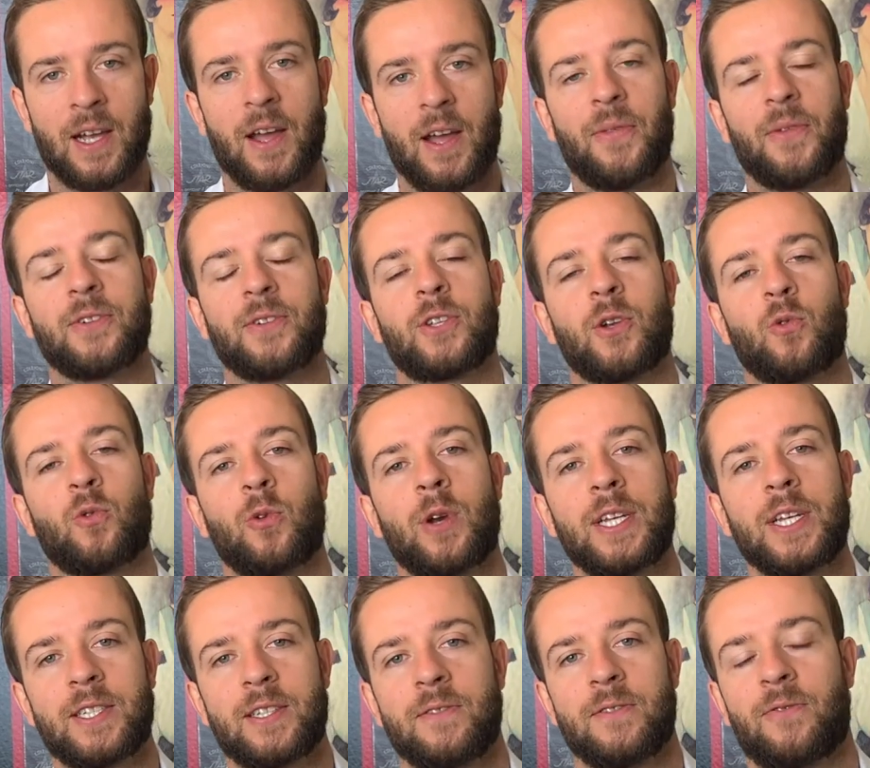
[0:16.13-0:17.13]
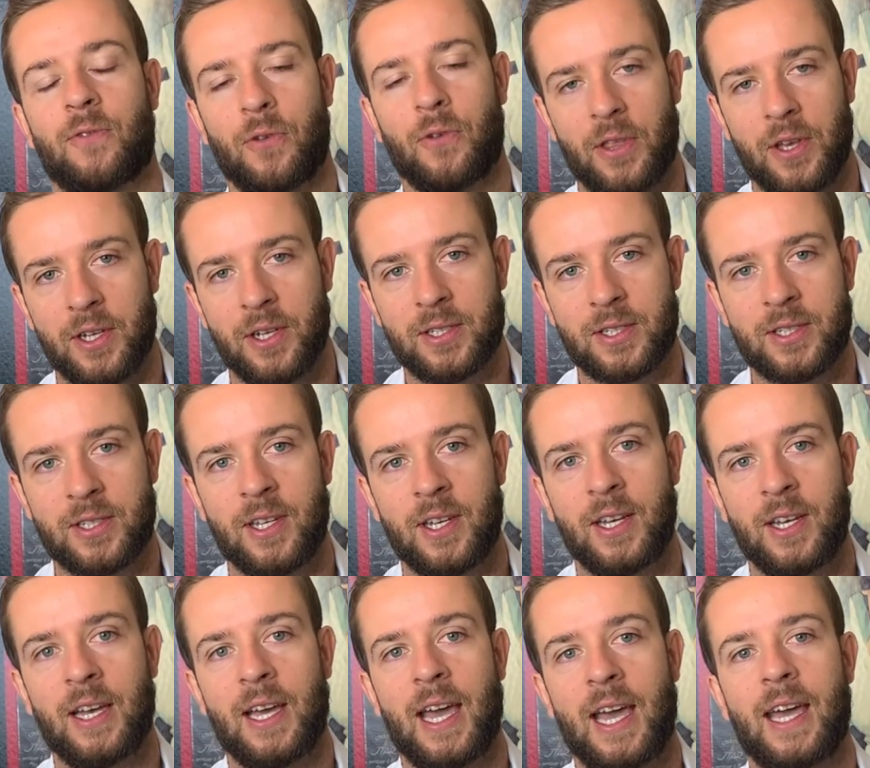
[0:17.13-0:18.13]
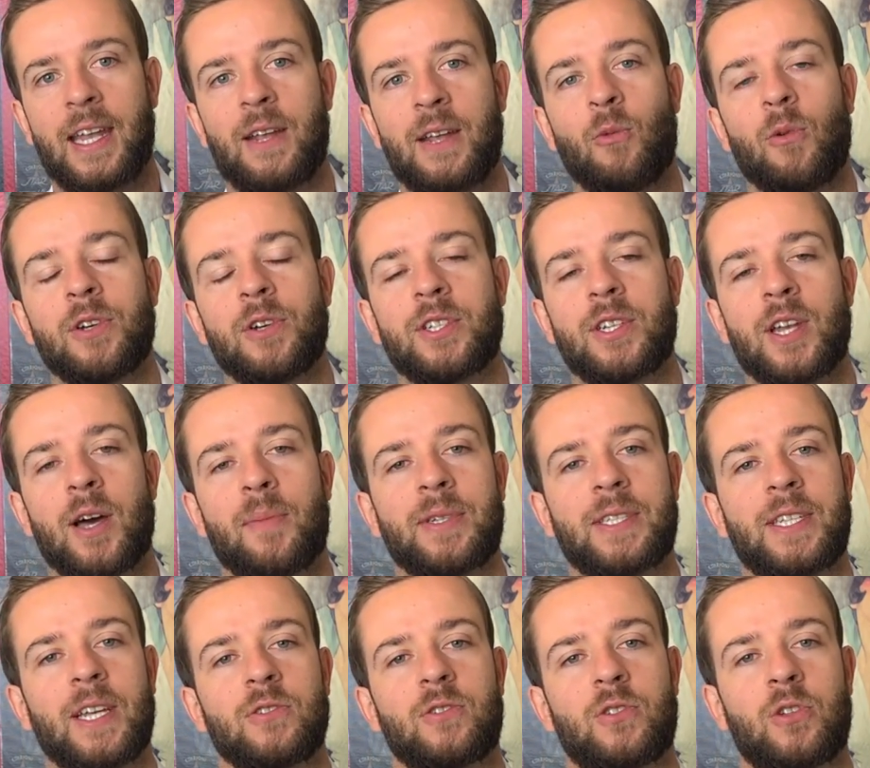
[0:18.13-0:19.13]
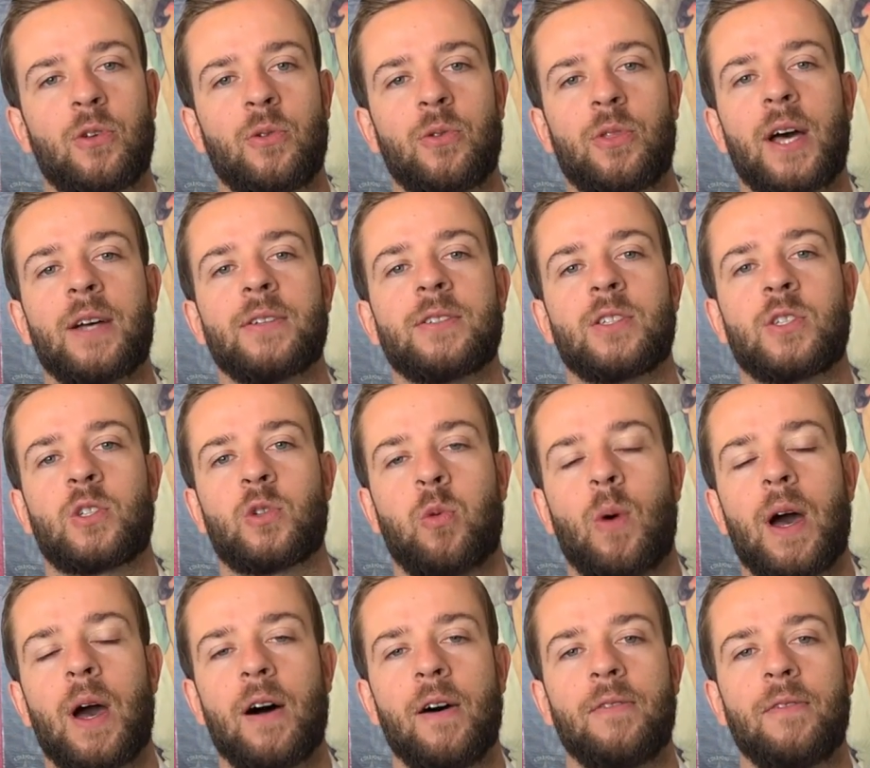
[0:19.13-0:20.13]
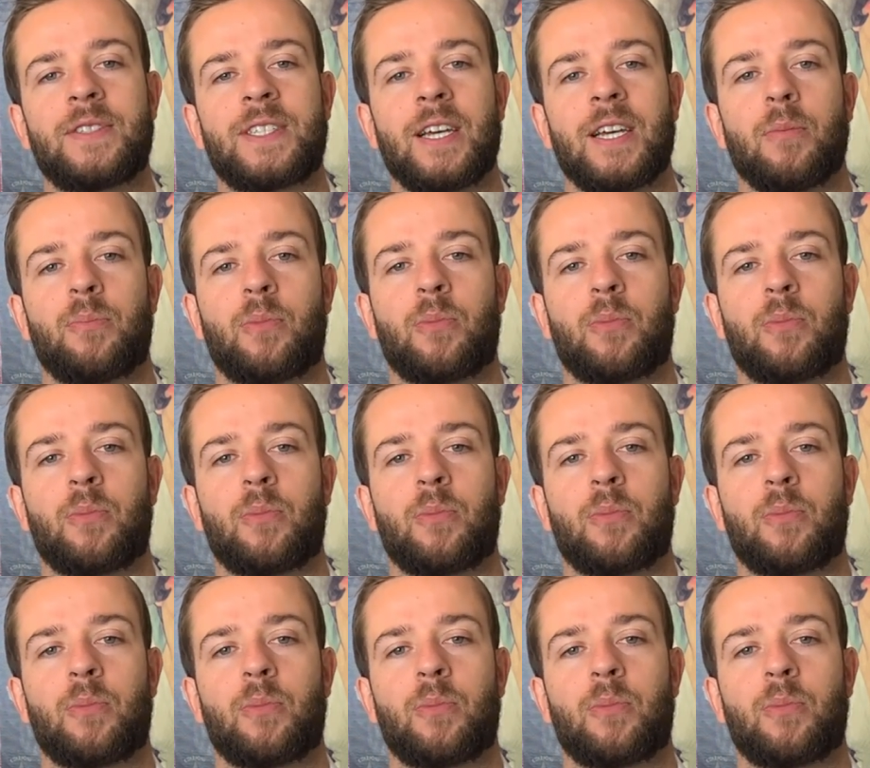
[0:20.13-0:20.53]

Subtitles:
And there's a reason for this, and it wasn't up until 2012 till